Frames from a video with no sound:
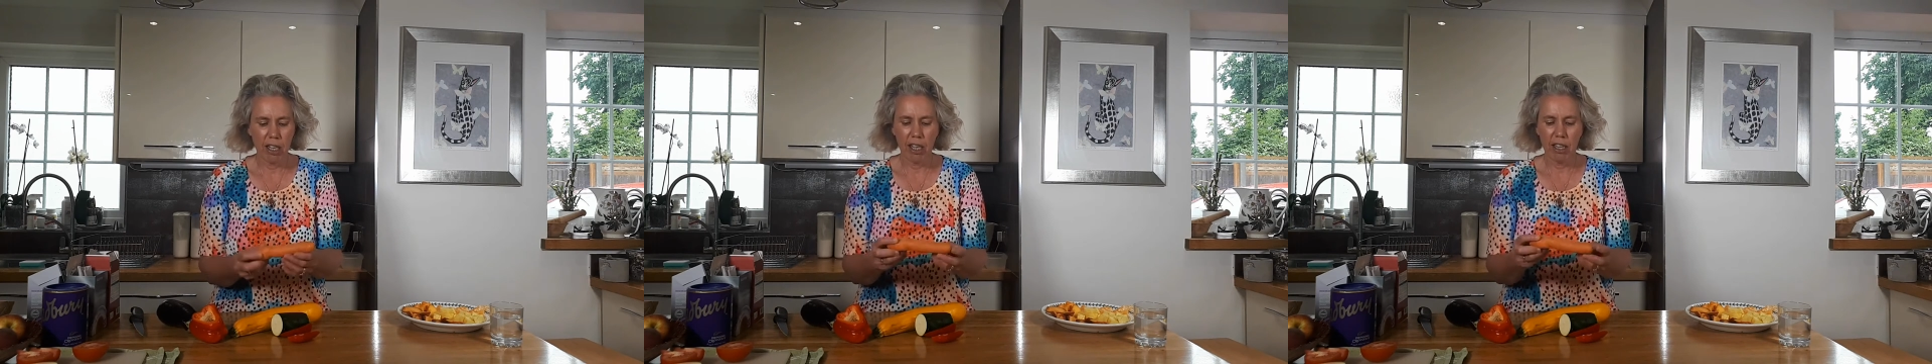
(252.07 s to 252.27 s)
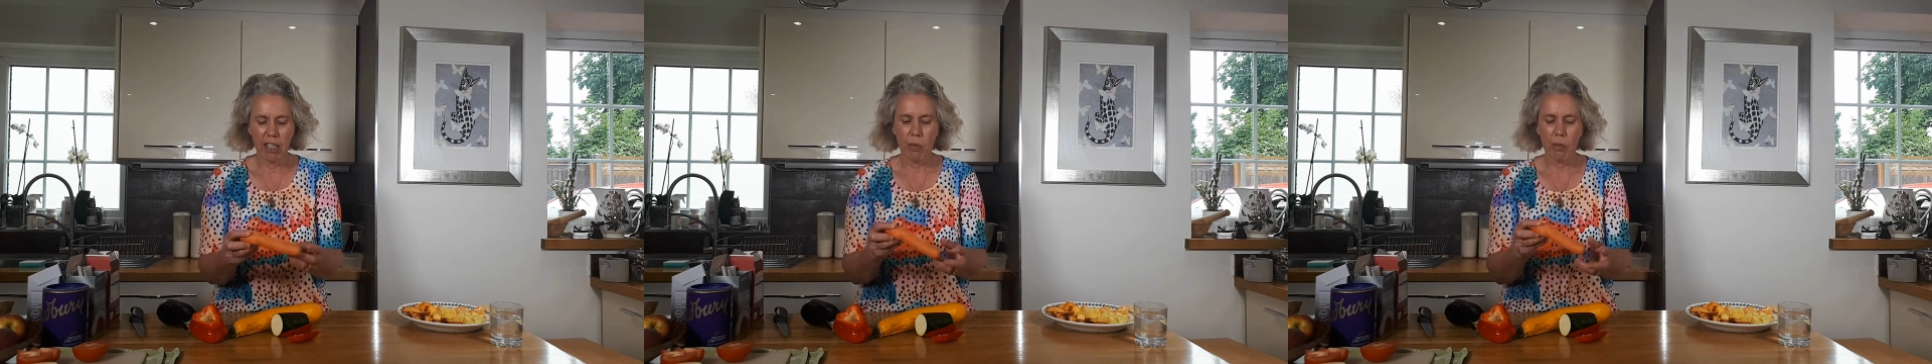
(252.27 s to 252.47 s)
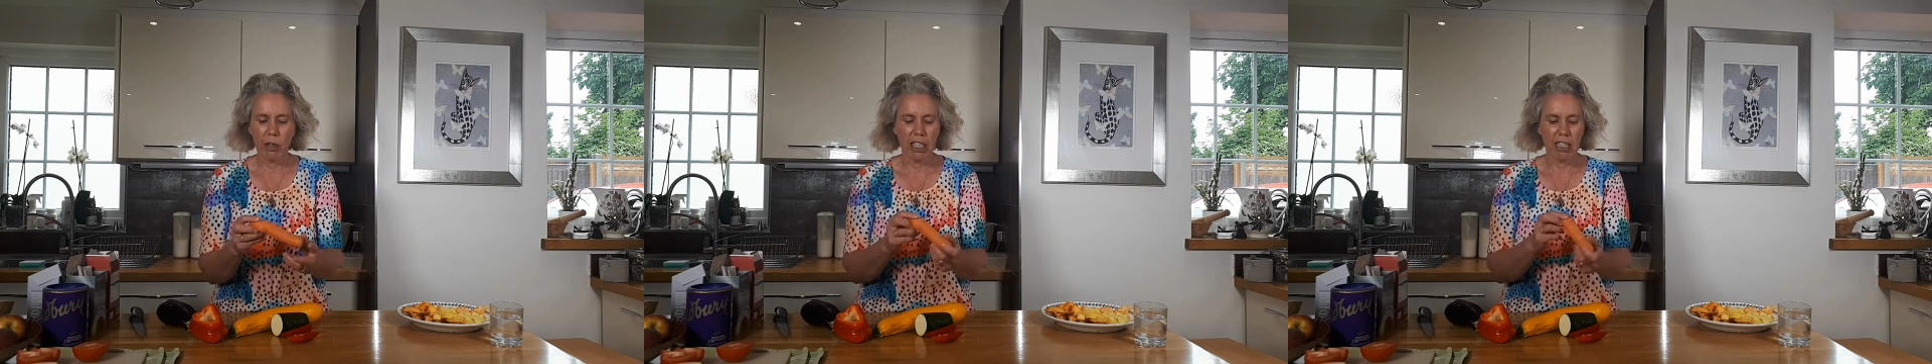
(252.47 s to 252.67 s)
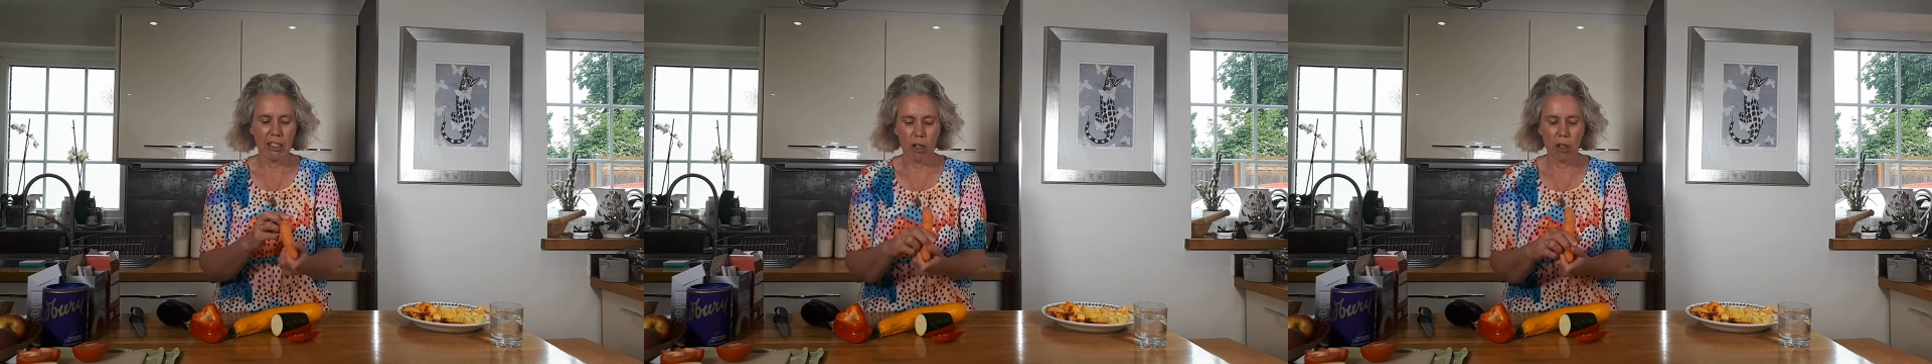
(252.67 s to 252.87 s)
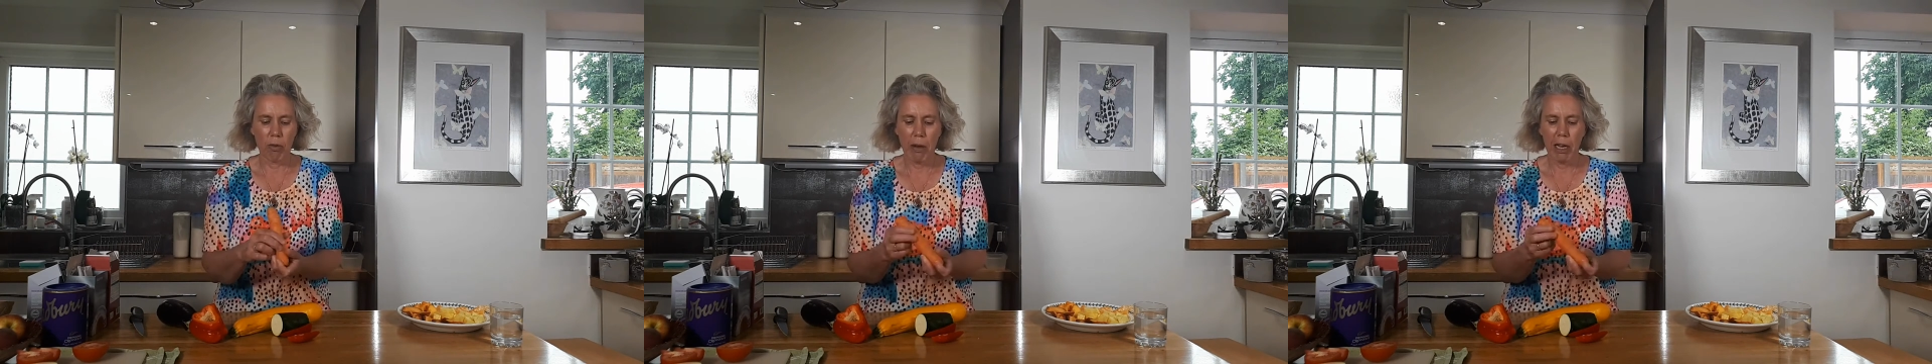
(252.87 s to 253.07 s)
This one needs a
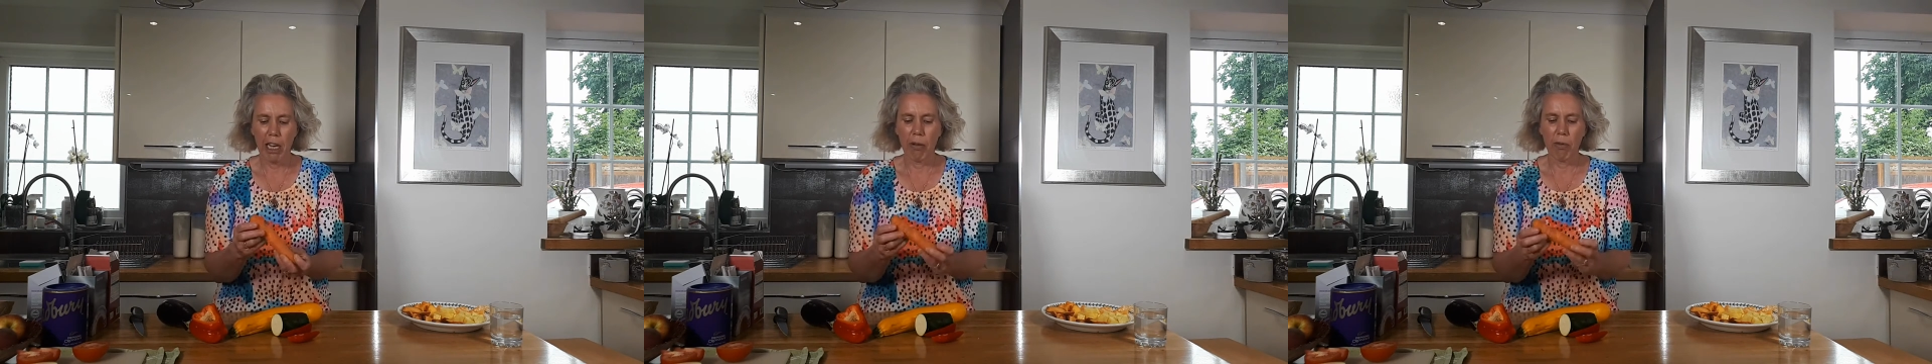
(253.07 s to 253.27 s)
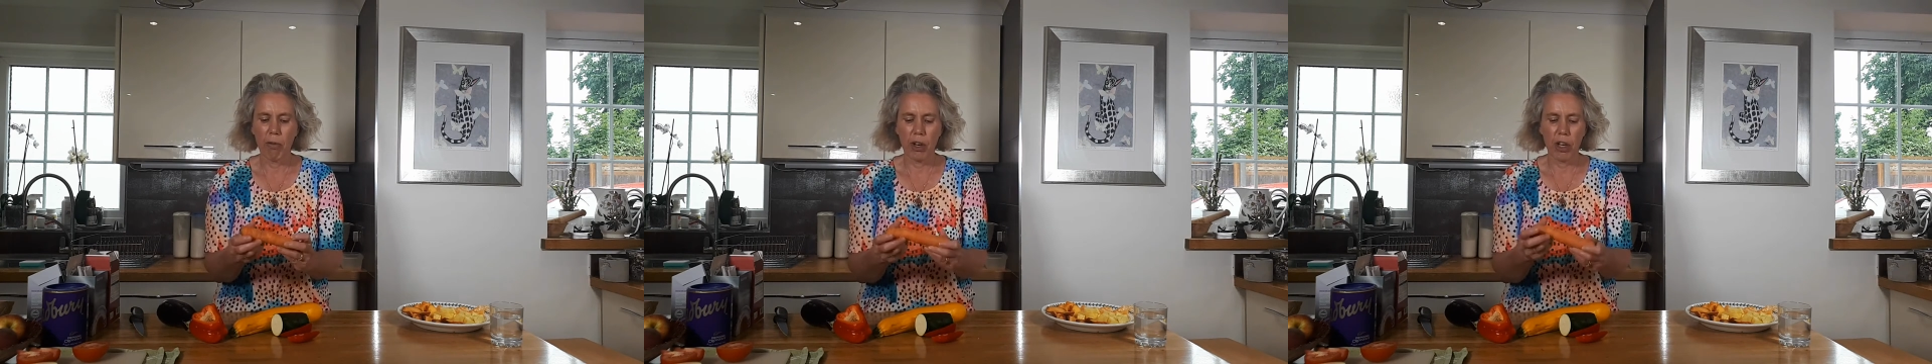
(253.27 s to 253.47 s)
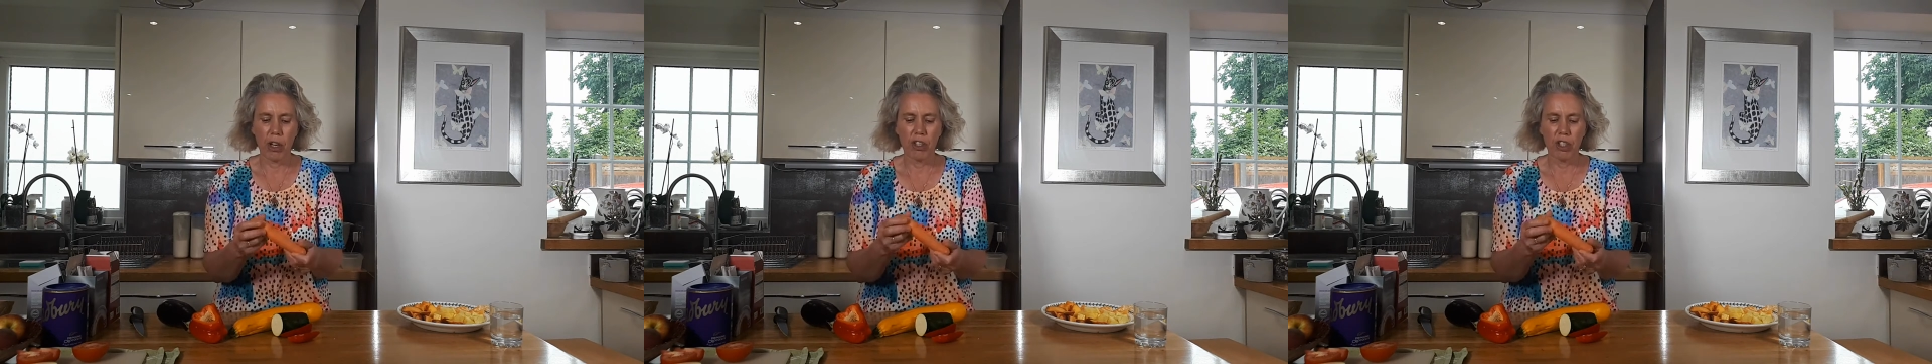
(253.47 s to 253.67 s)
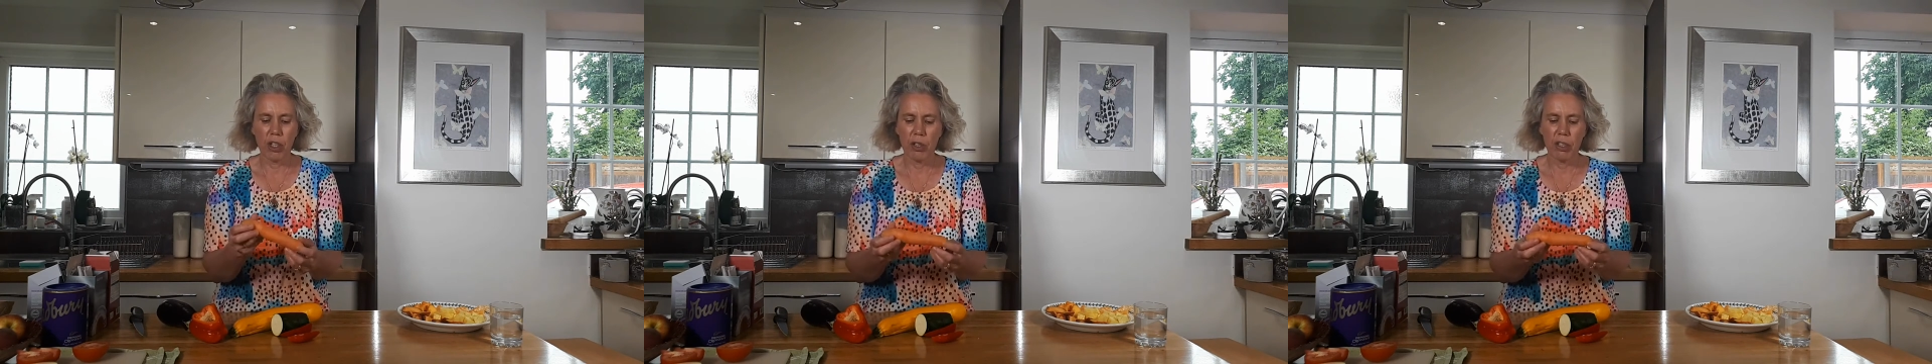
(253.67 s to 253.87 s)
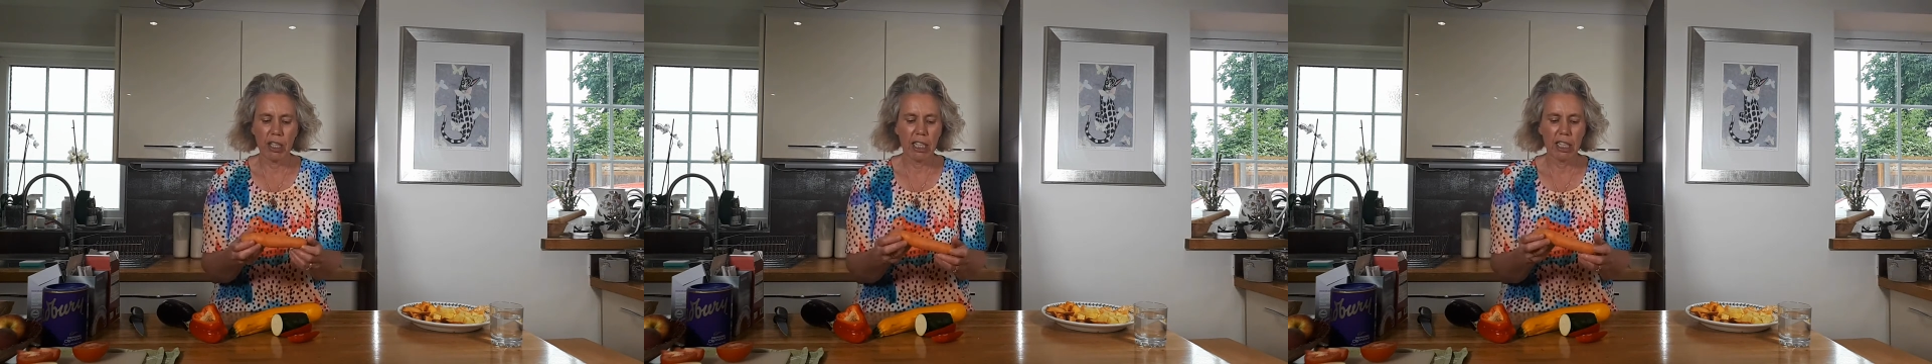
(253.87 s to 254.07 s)
good peel before you could
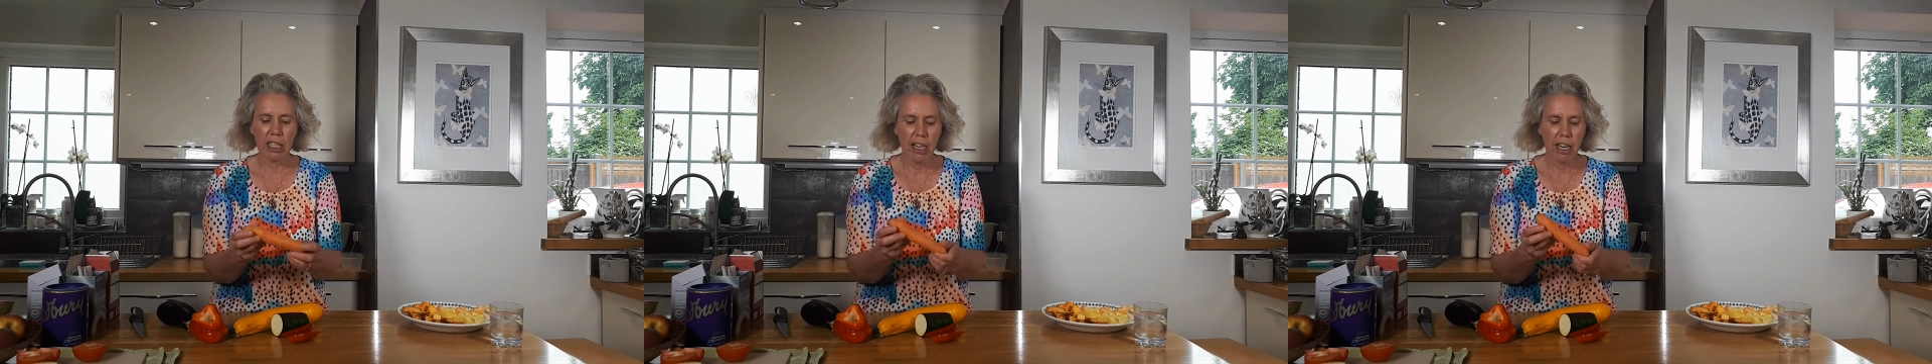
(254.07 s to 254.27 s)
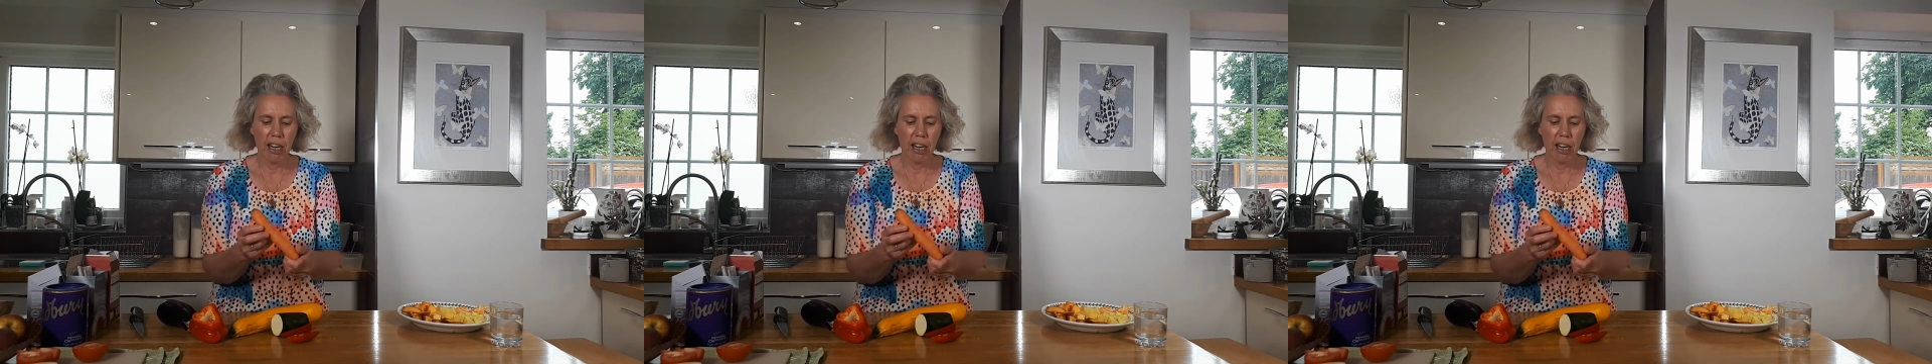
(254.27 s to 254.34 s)
use it.